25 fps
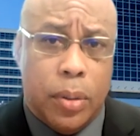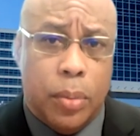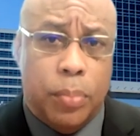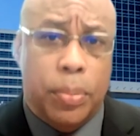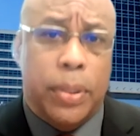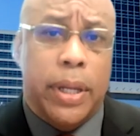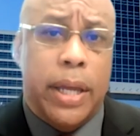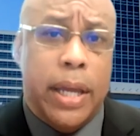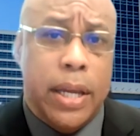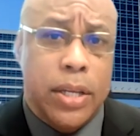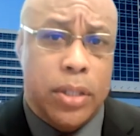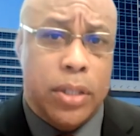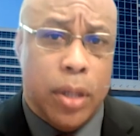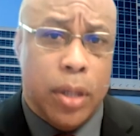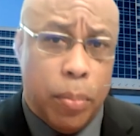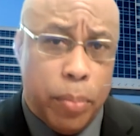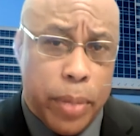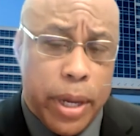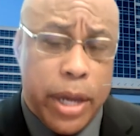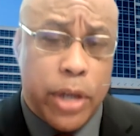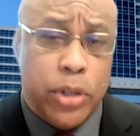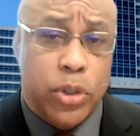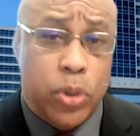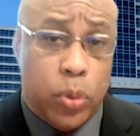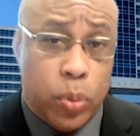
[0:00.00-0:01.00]
plays a
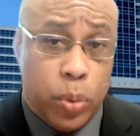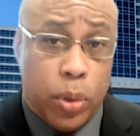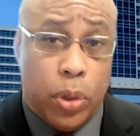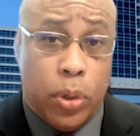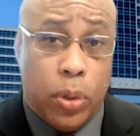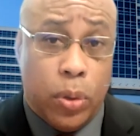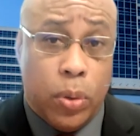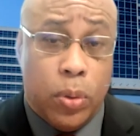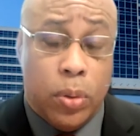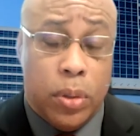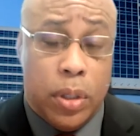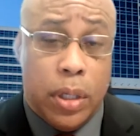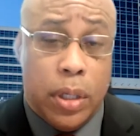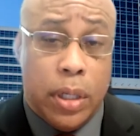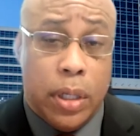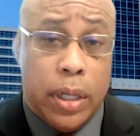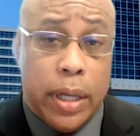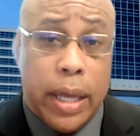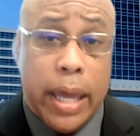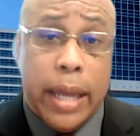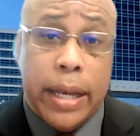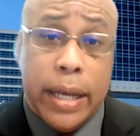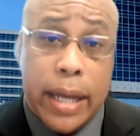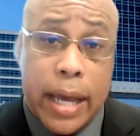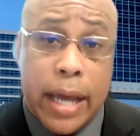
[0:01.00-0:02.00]
major role,
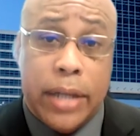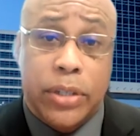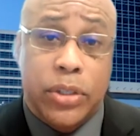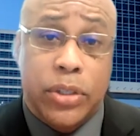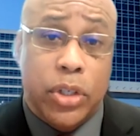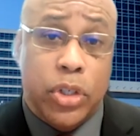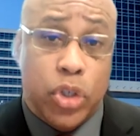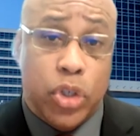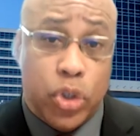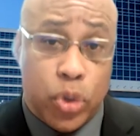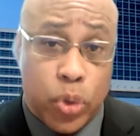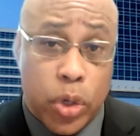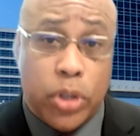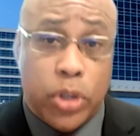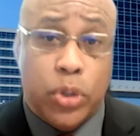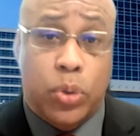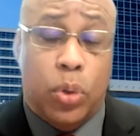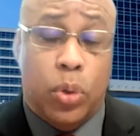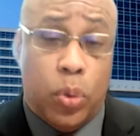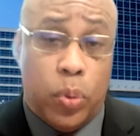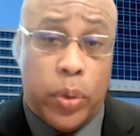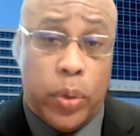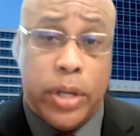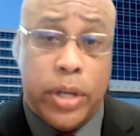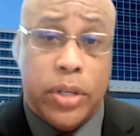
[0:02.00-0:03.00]
and not just
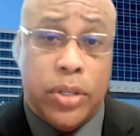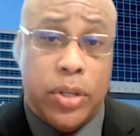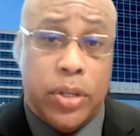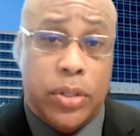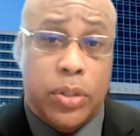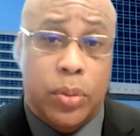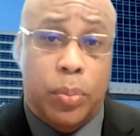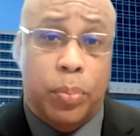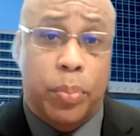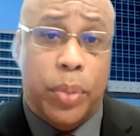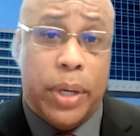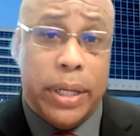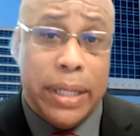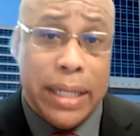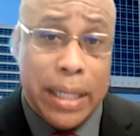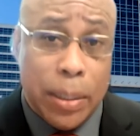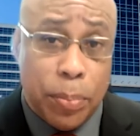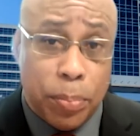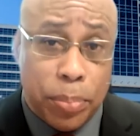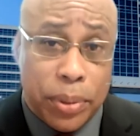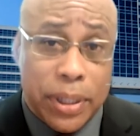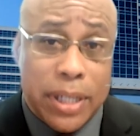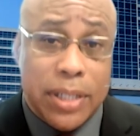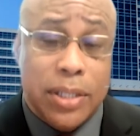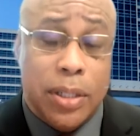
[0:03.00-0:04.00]
structural racism, but
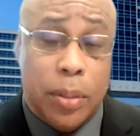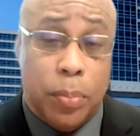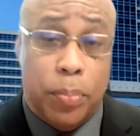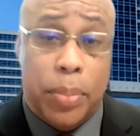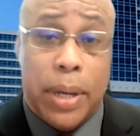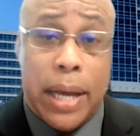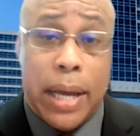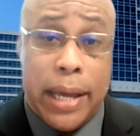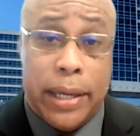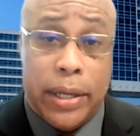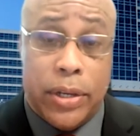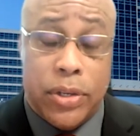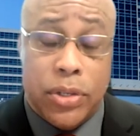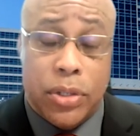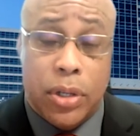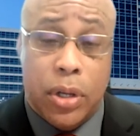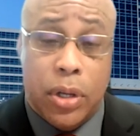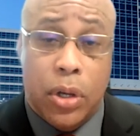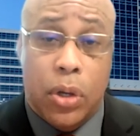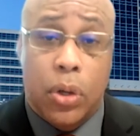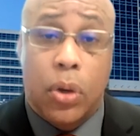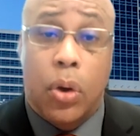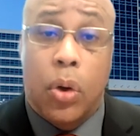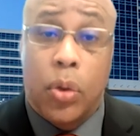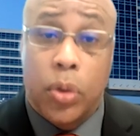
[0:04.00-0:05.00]
implicit bias
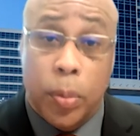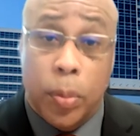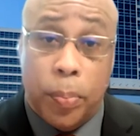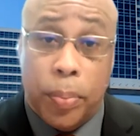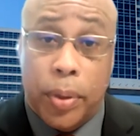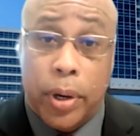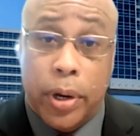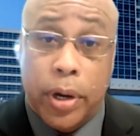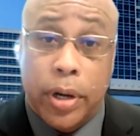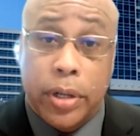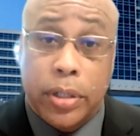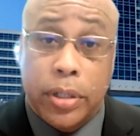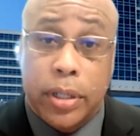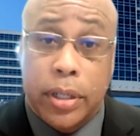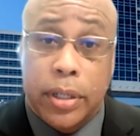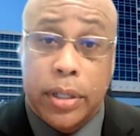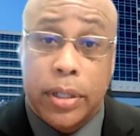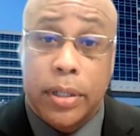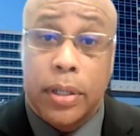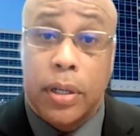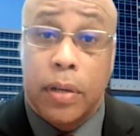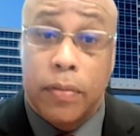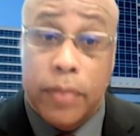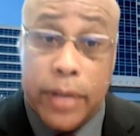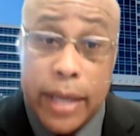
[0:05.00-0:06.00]
on the part
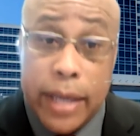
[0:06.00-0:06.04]
of